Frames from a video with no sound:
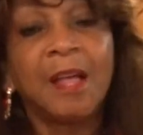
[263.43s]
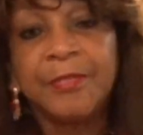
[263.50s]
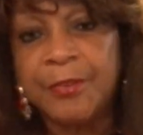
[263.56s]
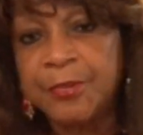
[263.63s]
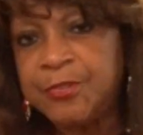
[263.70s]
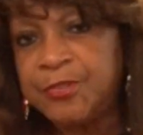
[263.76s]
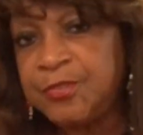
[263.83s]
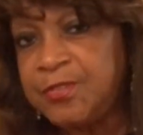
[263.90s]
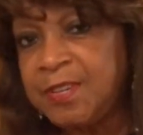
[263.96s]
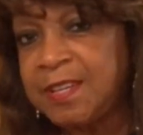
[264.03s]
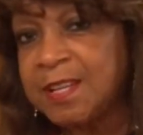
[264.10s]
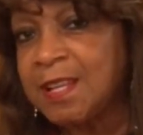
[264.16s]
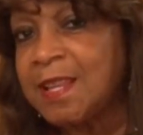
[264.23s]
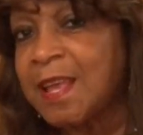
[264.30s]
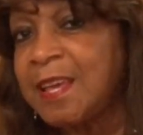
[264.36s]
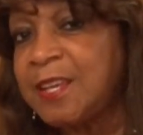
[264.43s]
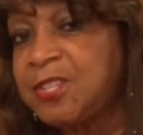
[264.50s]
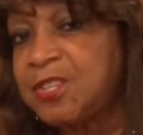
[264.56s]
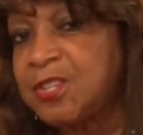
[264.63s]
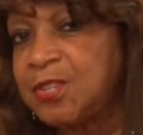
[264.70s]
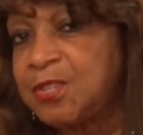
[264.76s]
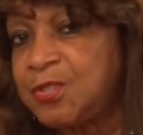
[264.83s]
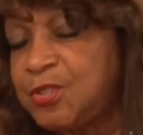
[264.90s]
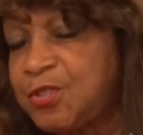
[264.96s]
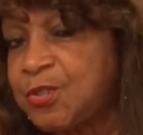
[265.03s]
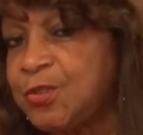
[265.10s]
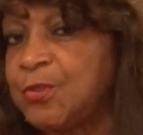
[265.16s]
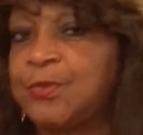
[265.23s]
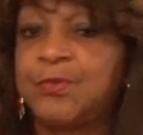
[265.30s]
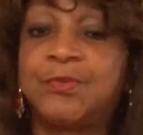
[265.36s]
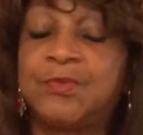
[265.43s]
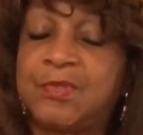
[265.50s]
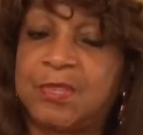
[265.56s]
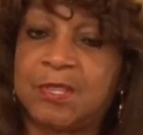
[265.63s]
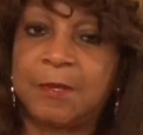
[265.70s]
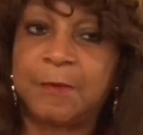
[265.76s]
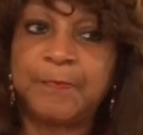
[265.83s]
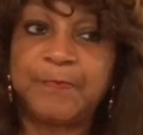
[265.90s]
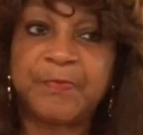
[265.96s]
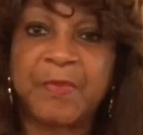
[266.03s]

The Galatian Jews